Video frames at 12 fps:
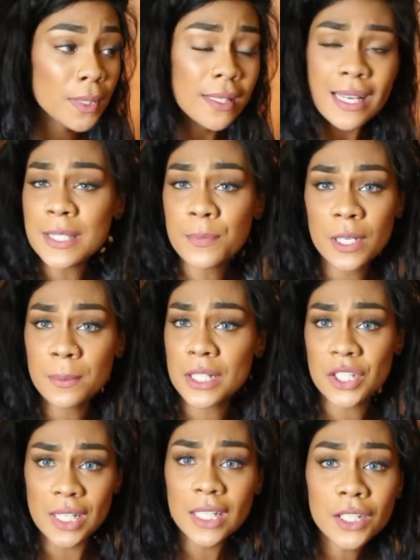but that's pretty
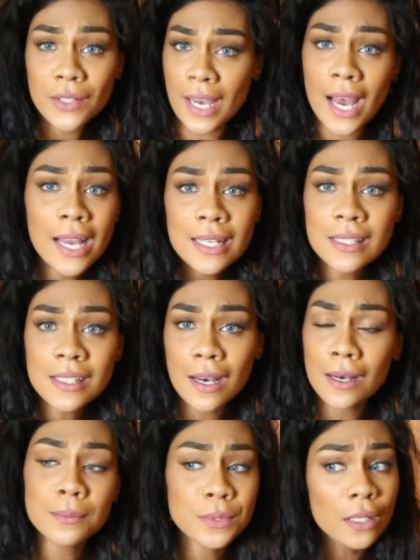much it you guys
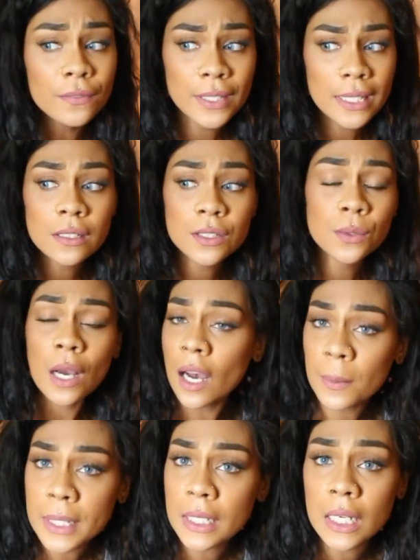um, don't forget to
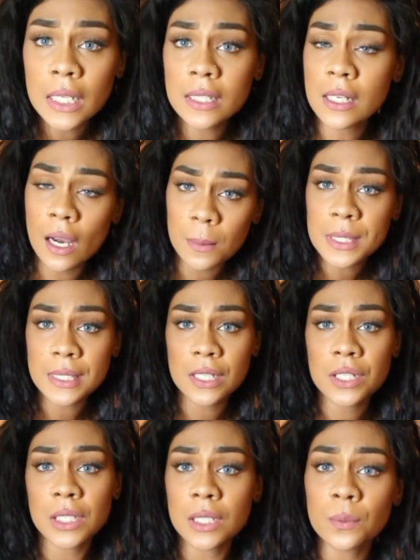comment in the comment
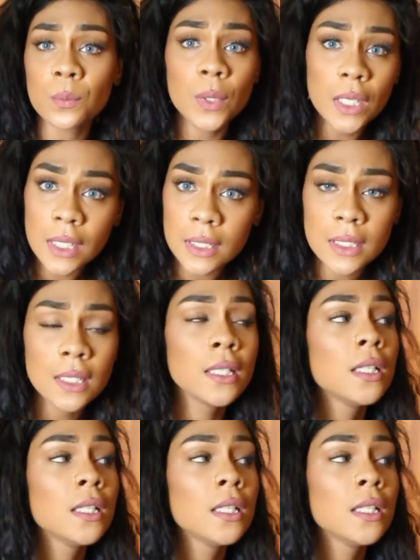section what